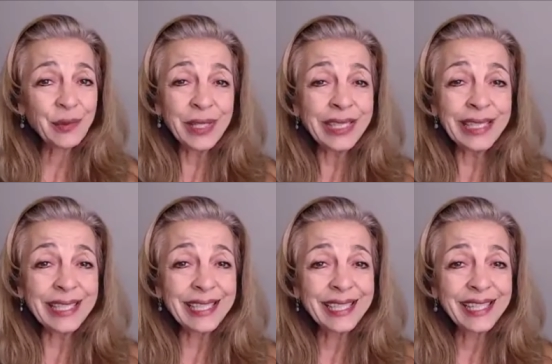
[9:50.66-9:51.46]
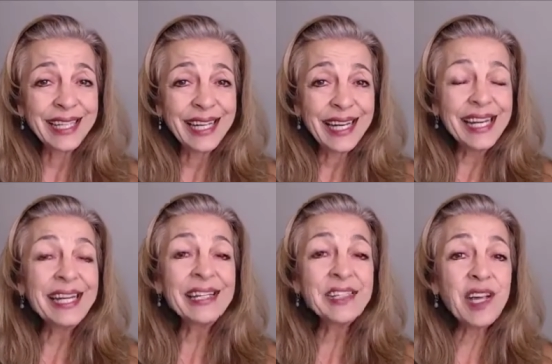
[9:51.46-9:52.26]
really.
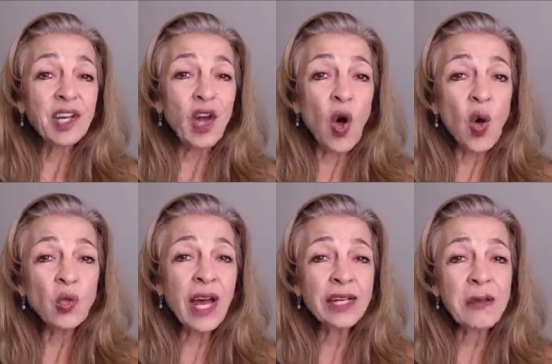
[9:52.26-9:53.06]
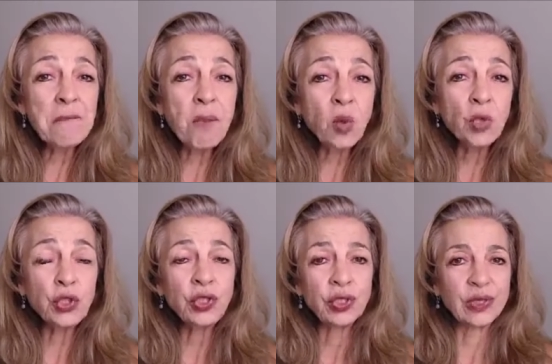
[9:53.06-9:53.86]
It's all that
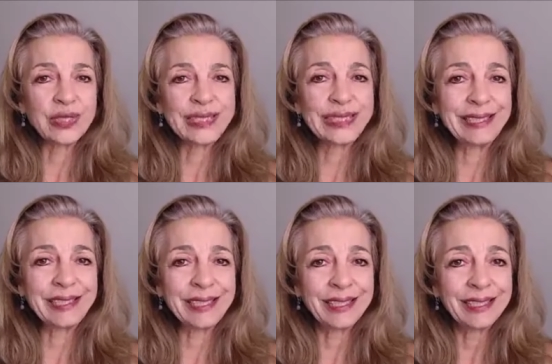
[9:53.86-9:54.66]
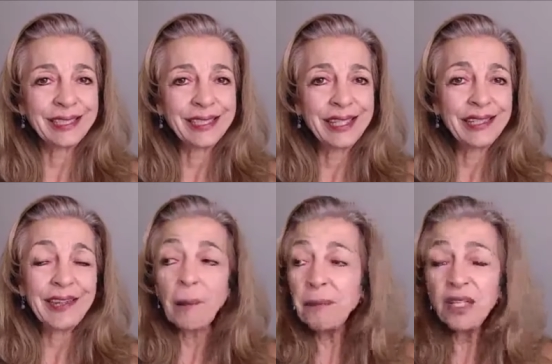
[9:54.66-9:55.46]
emotional eating,
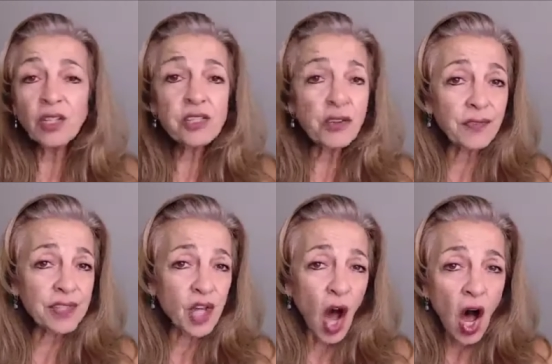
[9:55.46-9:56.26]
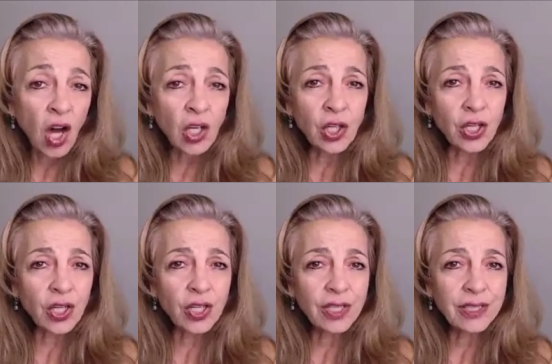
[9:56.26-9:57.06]
not because of its hunger.
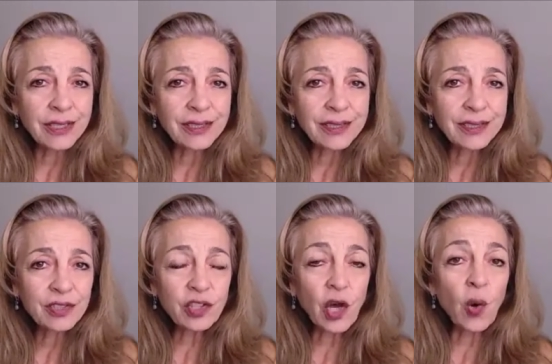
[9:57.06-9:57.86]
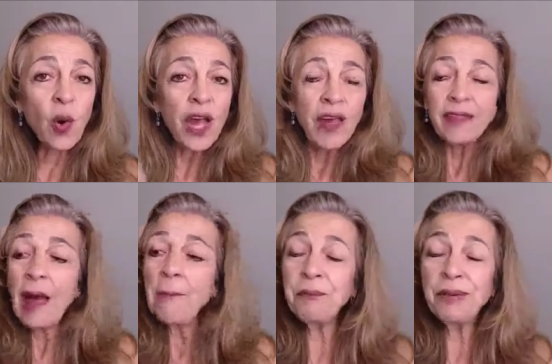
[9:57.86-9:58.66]
So
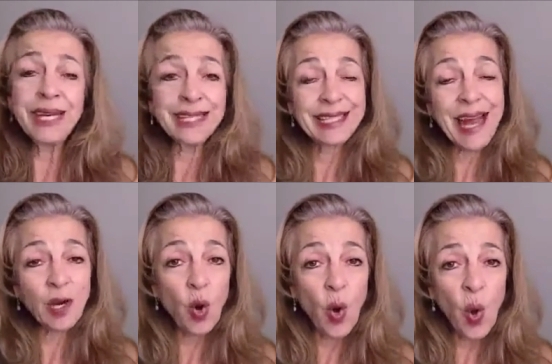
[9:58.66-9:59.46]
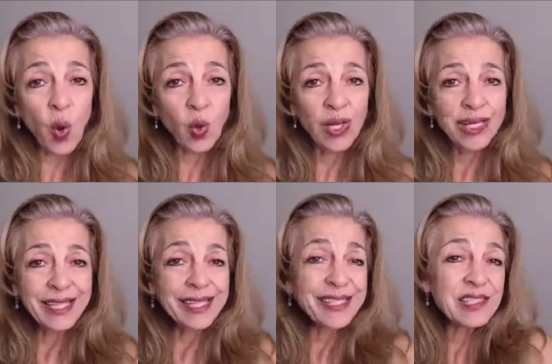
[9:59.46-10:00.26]
that pit, that hole
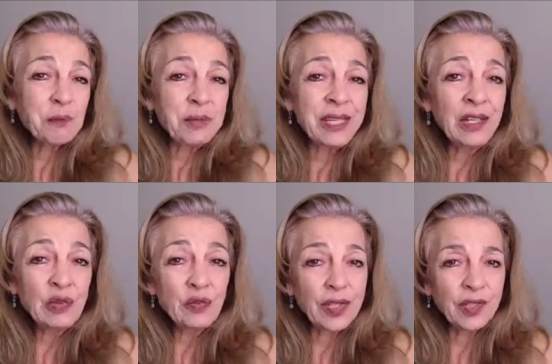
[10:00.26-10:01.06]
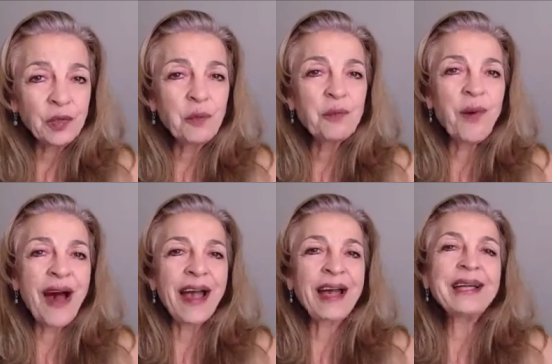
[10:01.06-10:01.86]
it's being filled
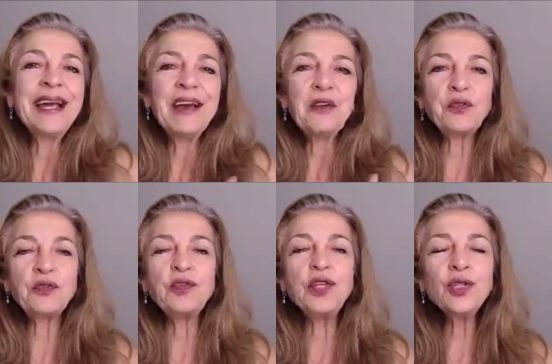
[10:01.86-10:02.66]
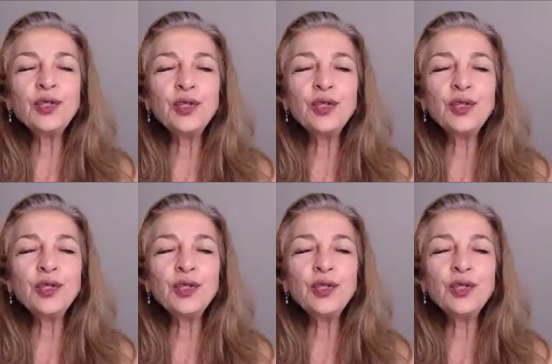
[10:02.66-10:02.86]
by feel